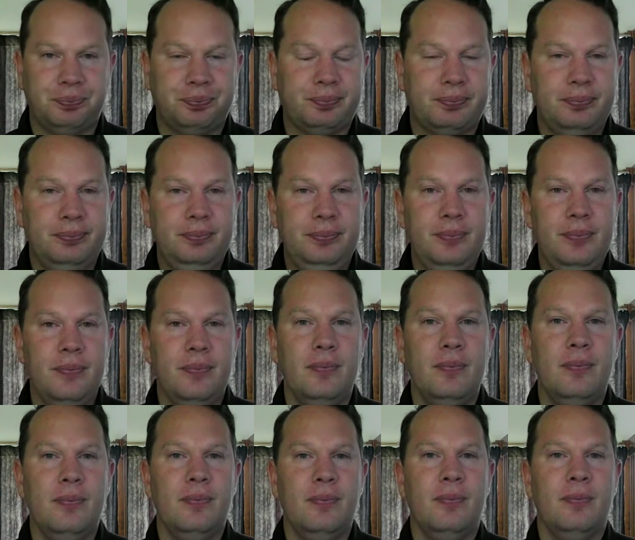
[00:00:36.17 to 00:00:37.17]

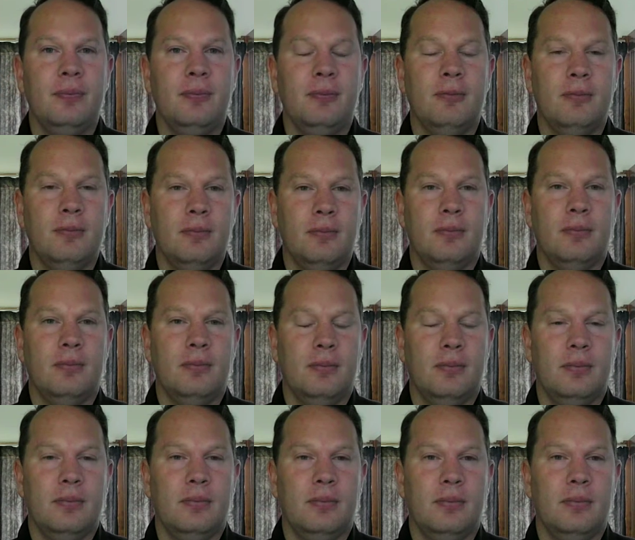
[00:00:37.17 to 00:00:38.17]

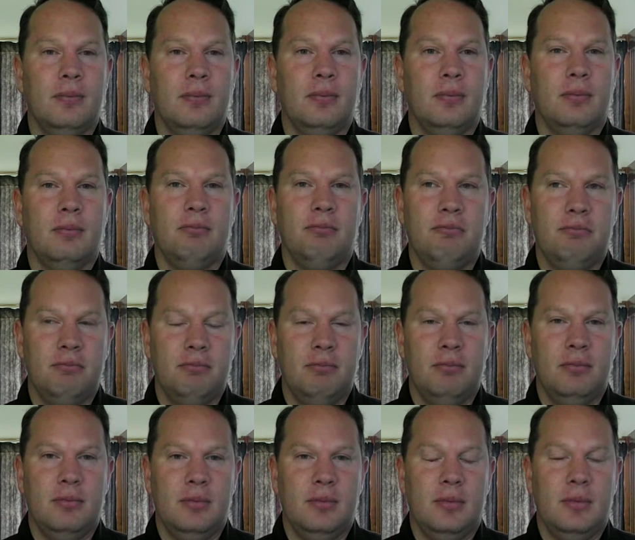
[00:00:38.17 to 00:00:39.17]

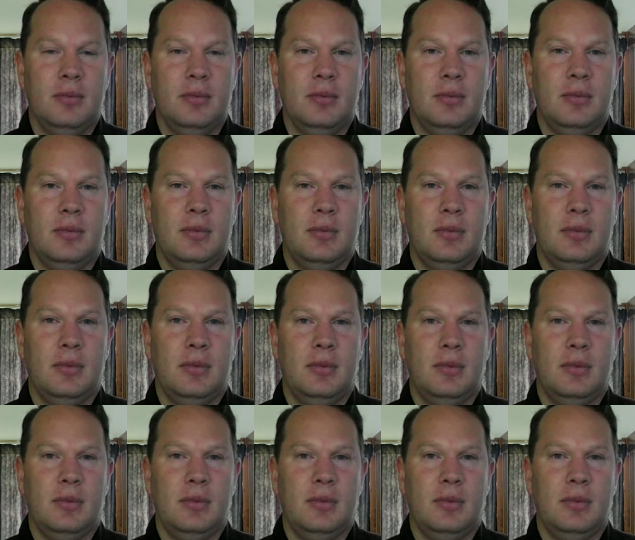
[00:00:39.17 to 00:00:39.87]
[no speech]